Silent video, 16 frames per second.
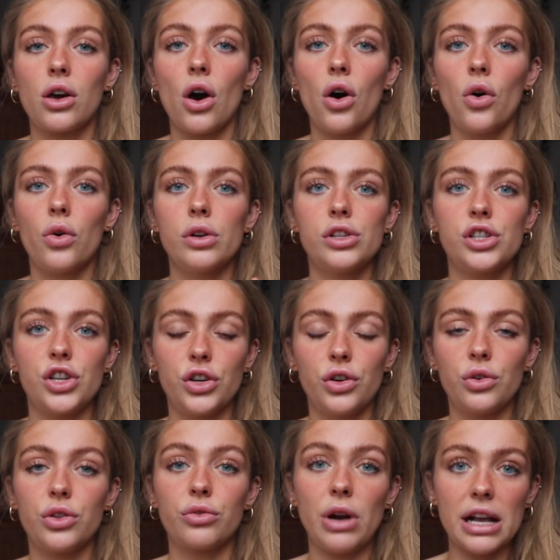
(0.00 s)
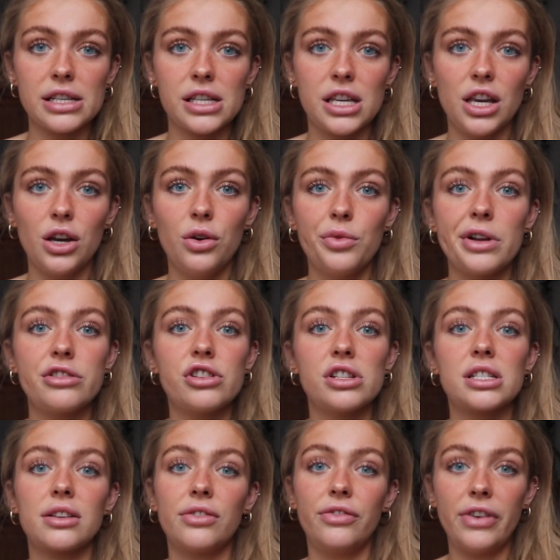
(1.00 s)
go to the rescue, which
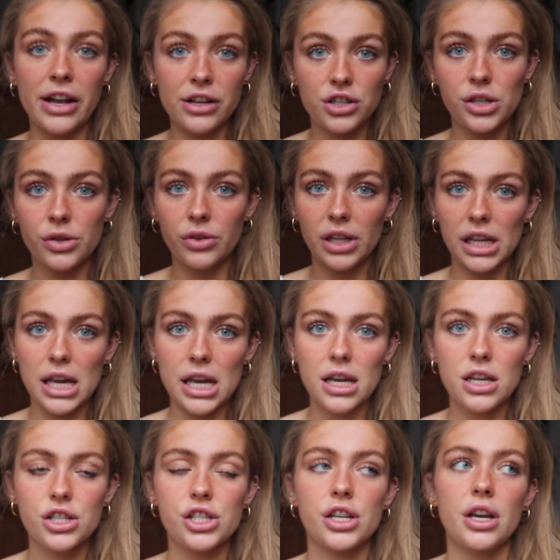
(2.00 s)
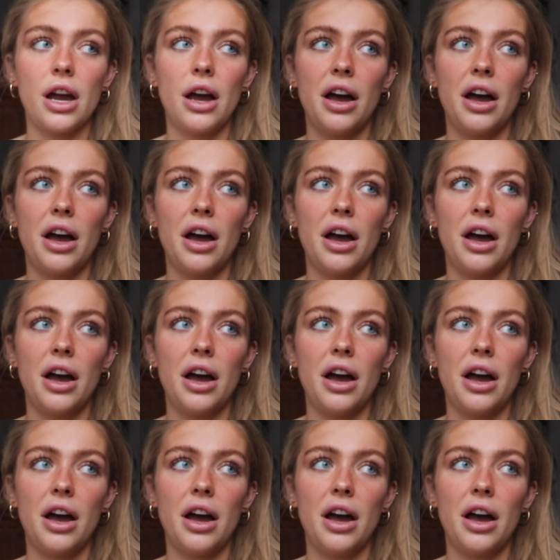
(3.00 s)
is Fetch and Release.